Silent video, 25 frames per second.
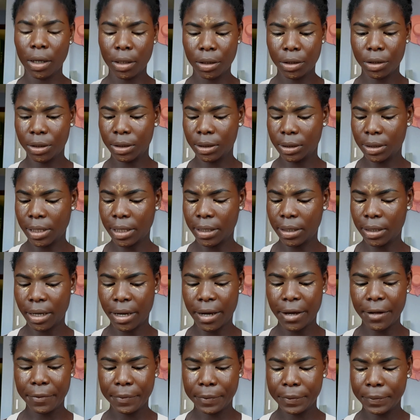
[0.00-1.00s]
just like
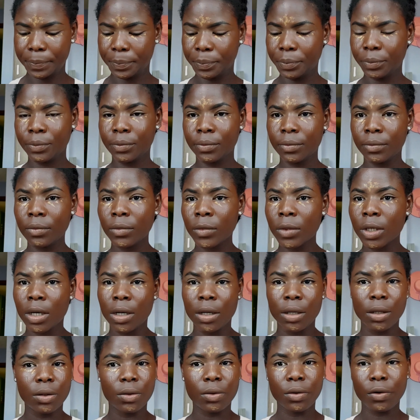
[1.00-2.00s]
that.
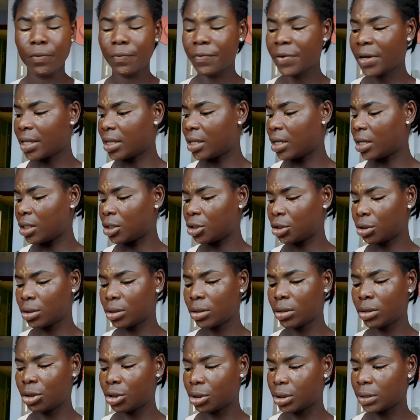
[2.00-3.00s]
No foundation,
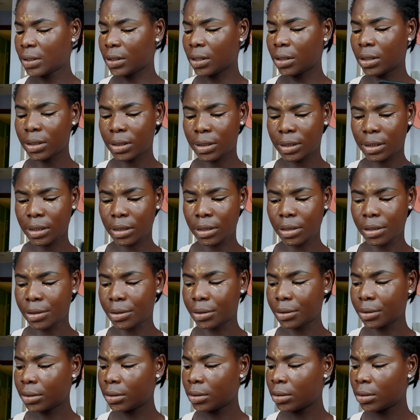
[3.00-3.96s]
just concealer.